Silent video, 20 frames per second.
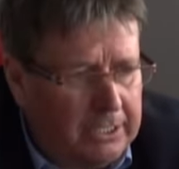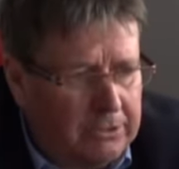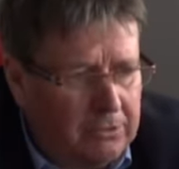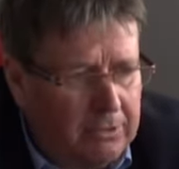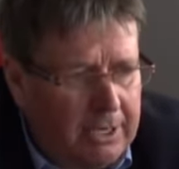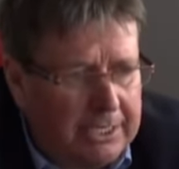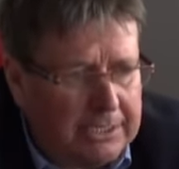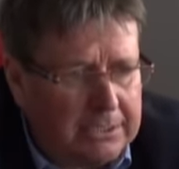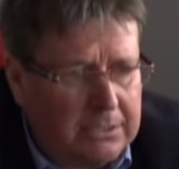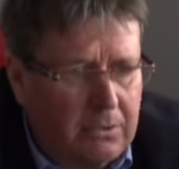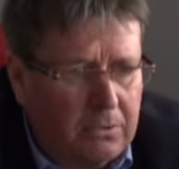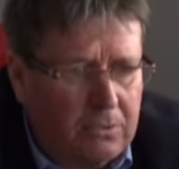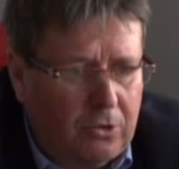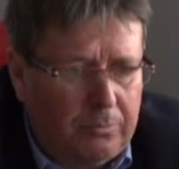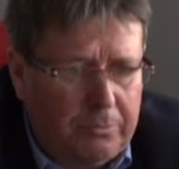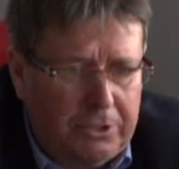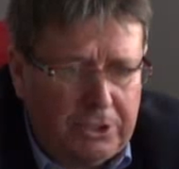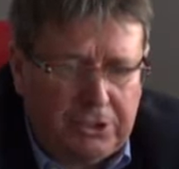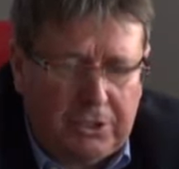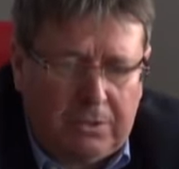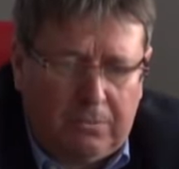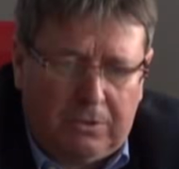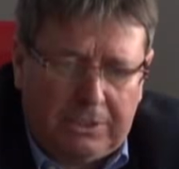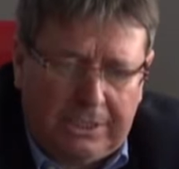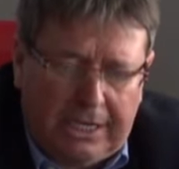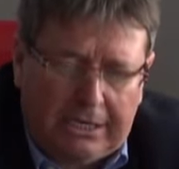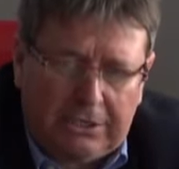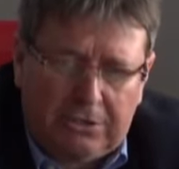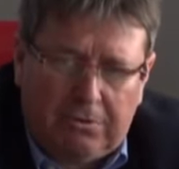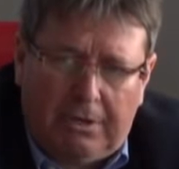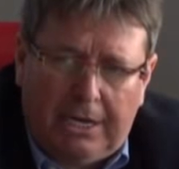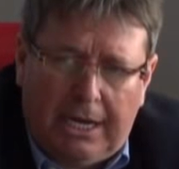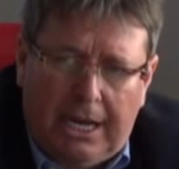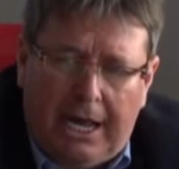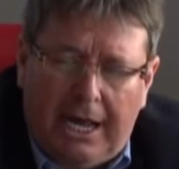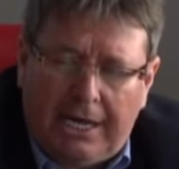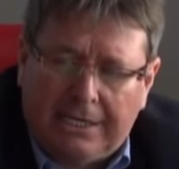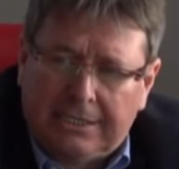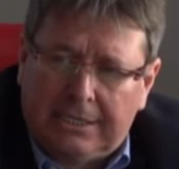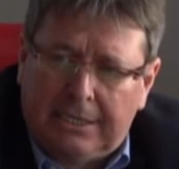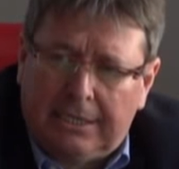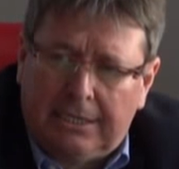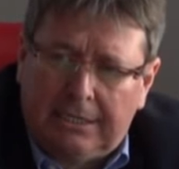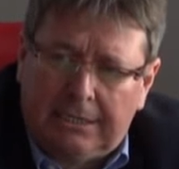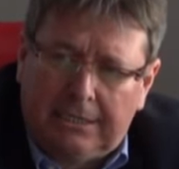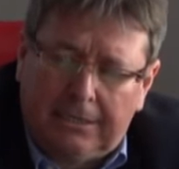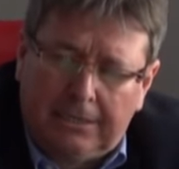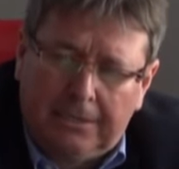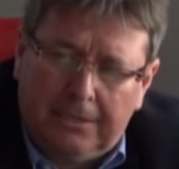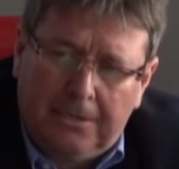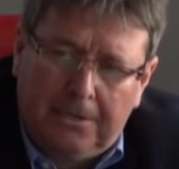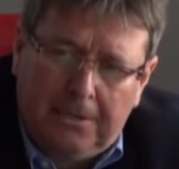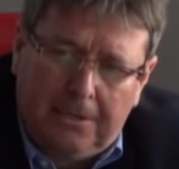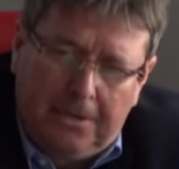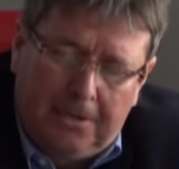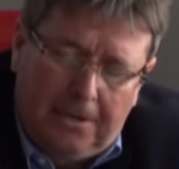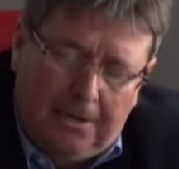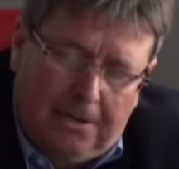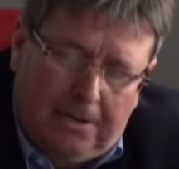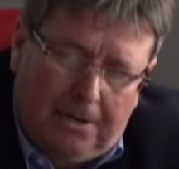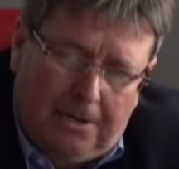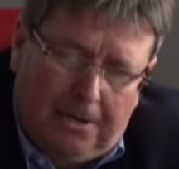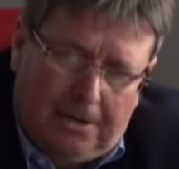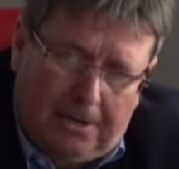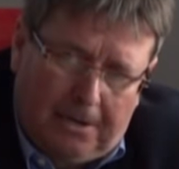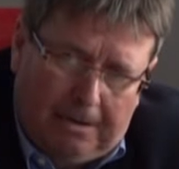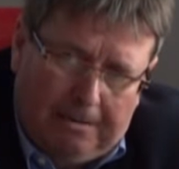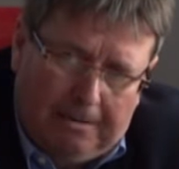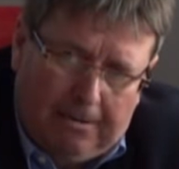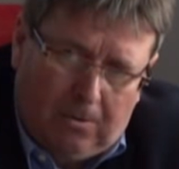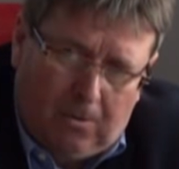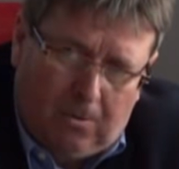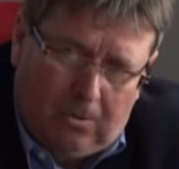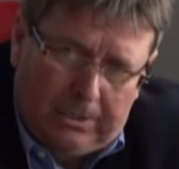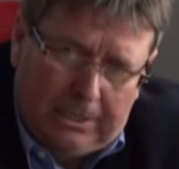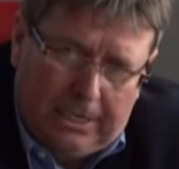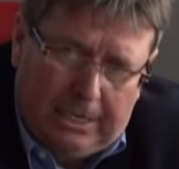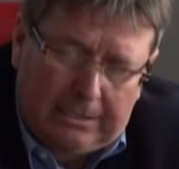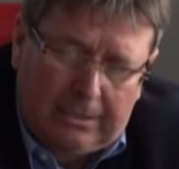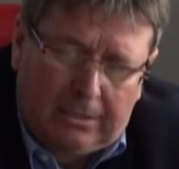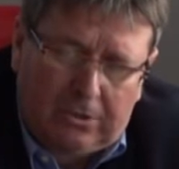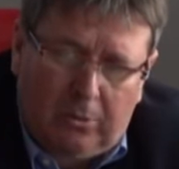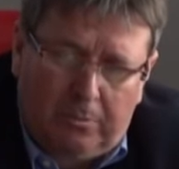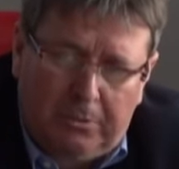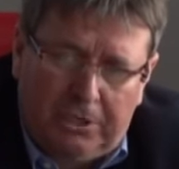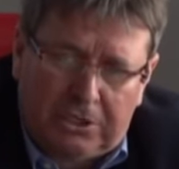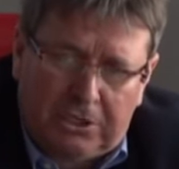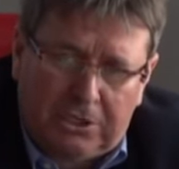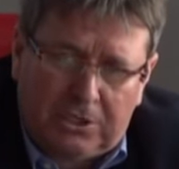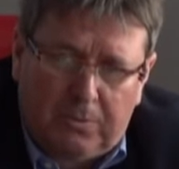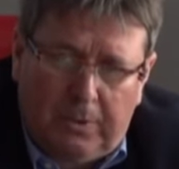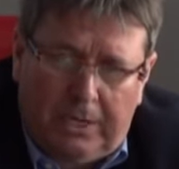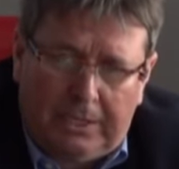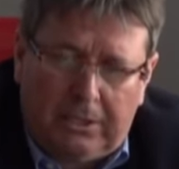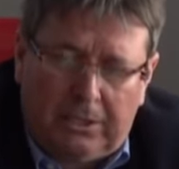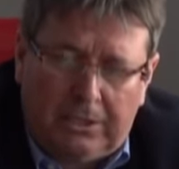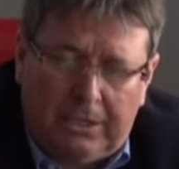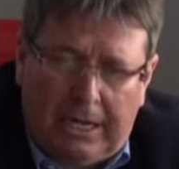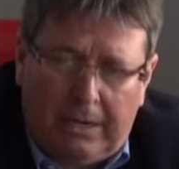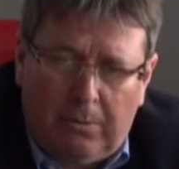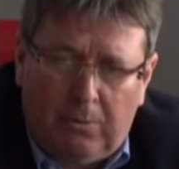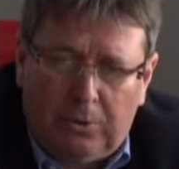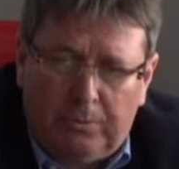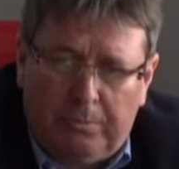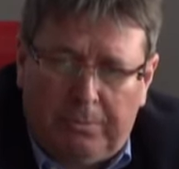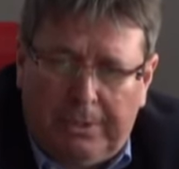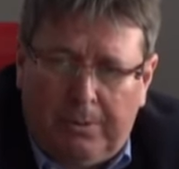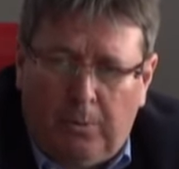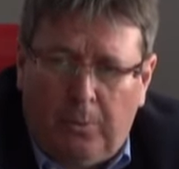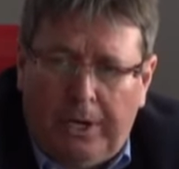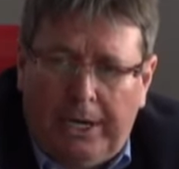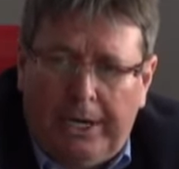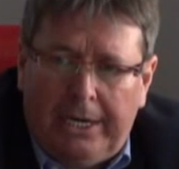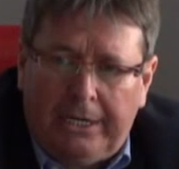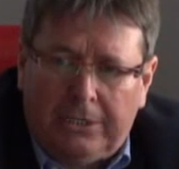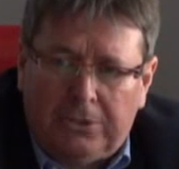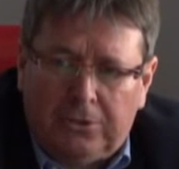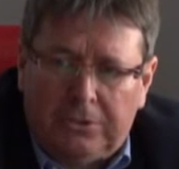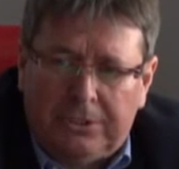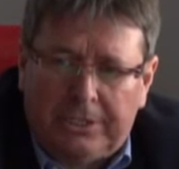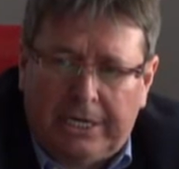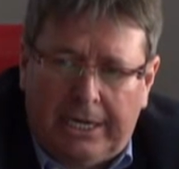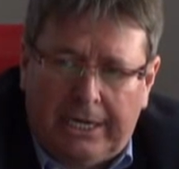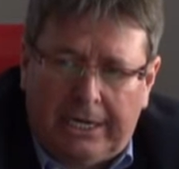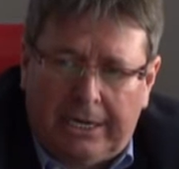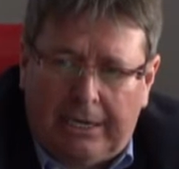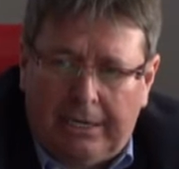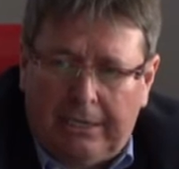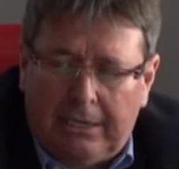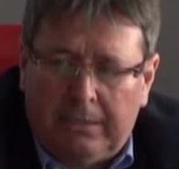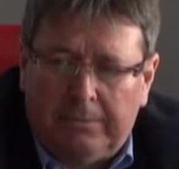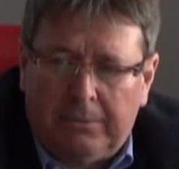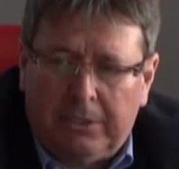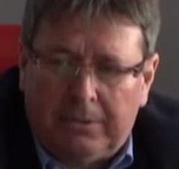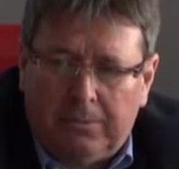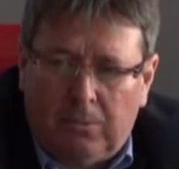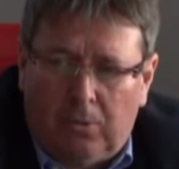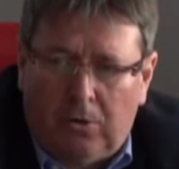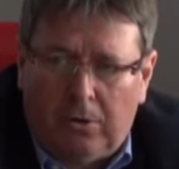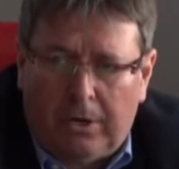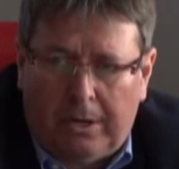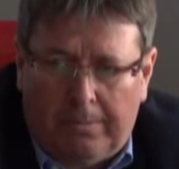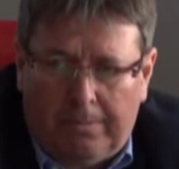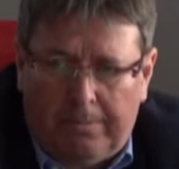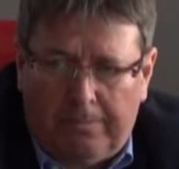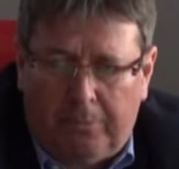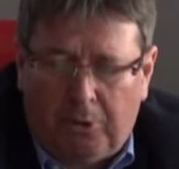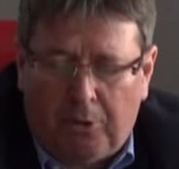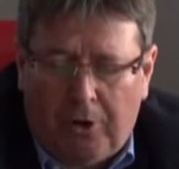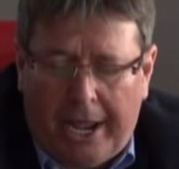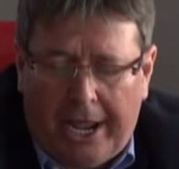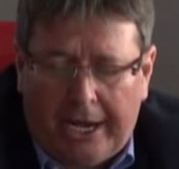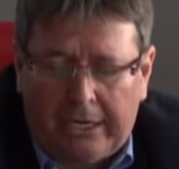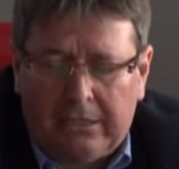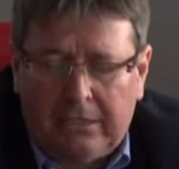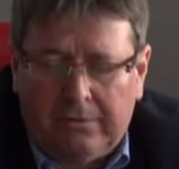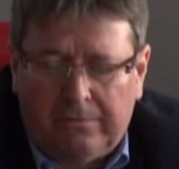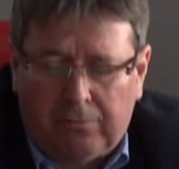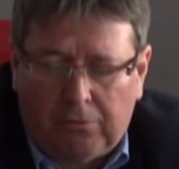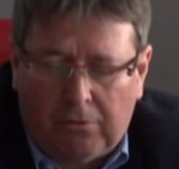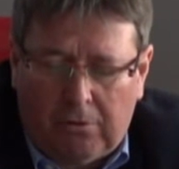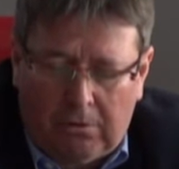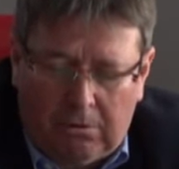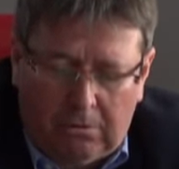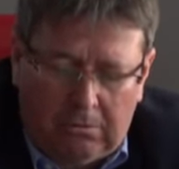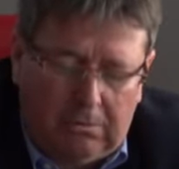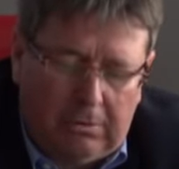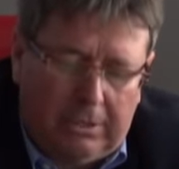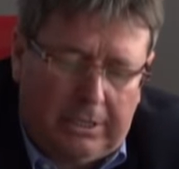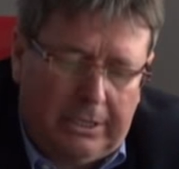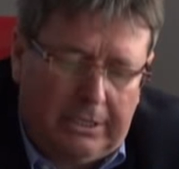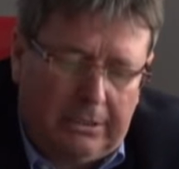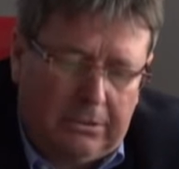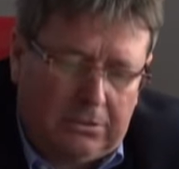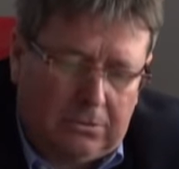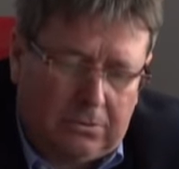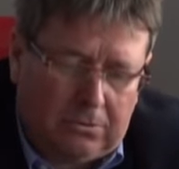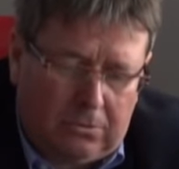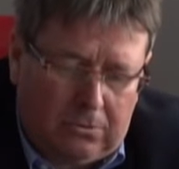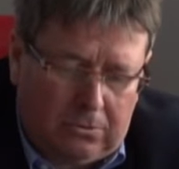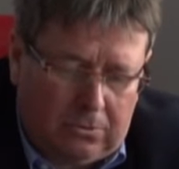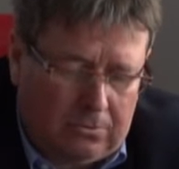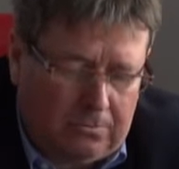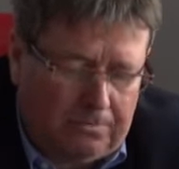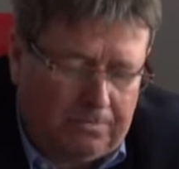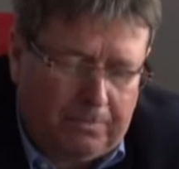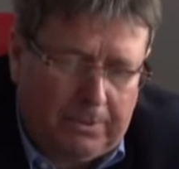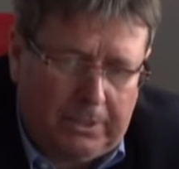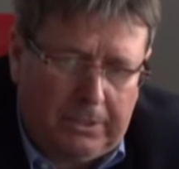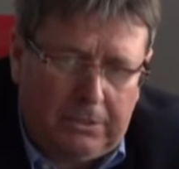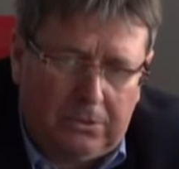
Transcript: UNESCO Commission was actually asking all the other commissions whether they would be willing to take a little bit more proactive role into